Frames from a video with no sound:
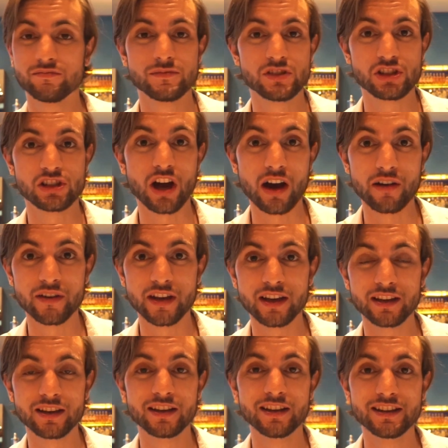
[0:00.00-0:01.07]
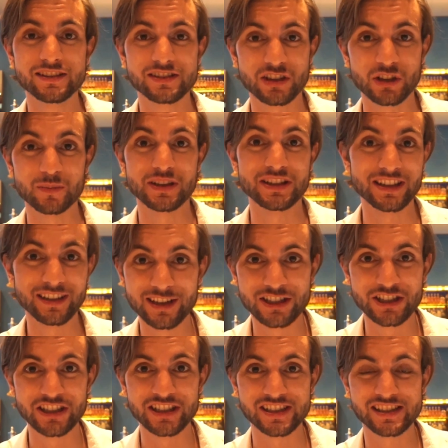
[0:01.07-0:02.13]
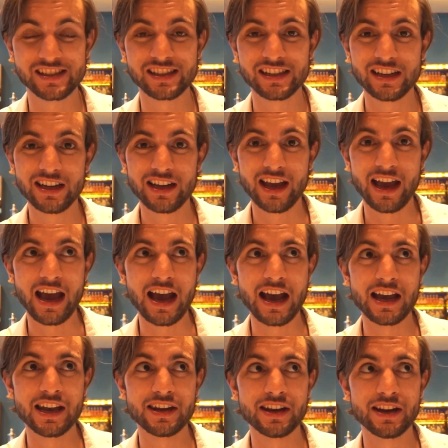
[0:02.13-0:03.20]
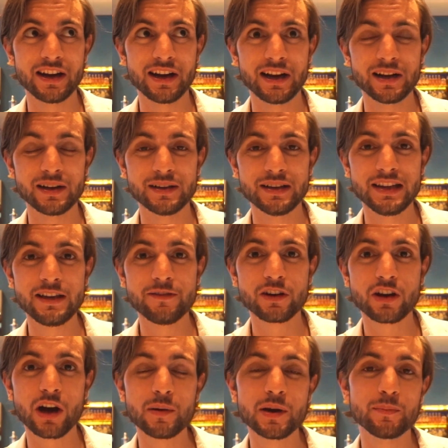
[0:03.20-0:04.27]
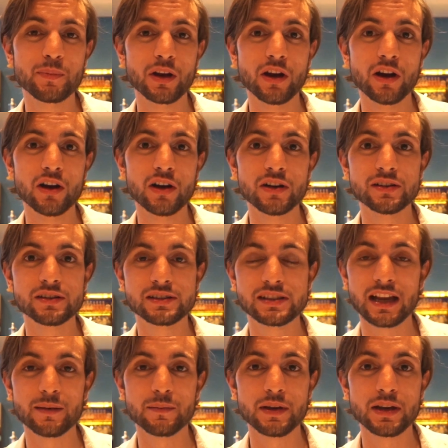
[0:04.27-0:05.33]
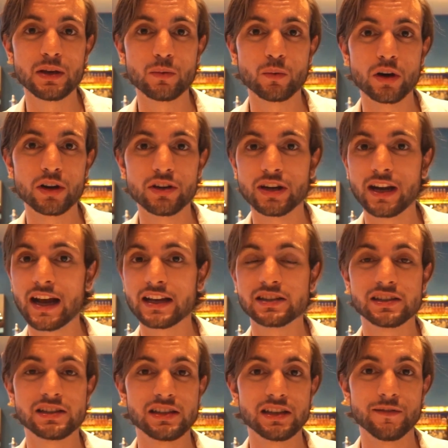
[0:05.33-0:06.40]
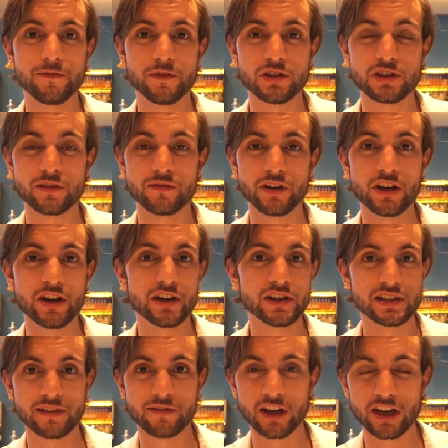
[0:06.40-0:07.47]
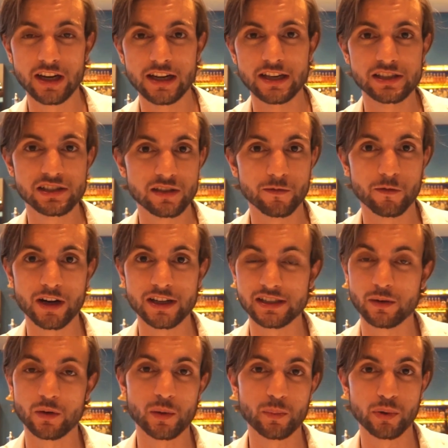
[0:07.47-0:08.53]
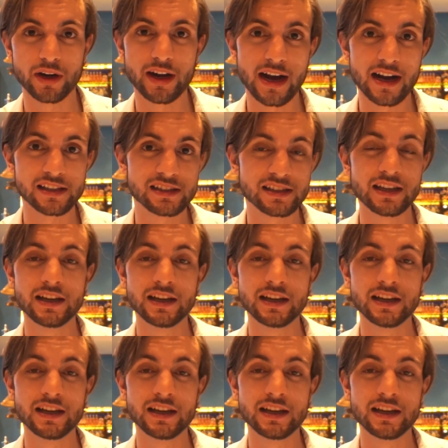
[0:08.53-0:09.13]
Starving. It's gonna be delicious. And leave a comment below telling me what you'd like to see in future videos. I've got a list of ones I want to put out.